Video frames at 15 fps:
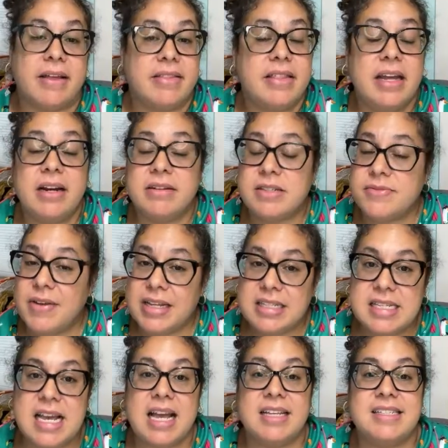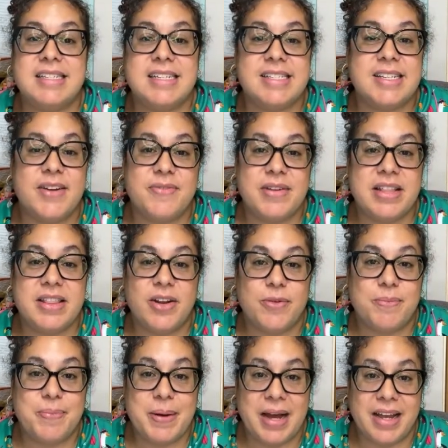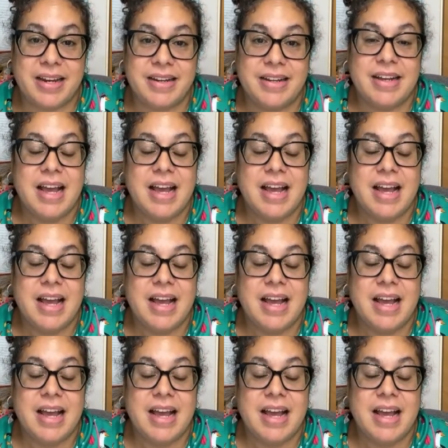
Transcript: There's fantastic stuff in there, but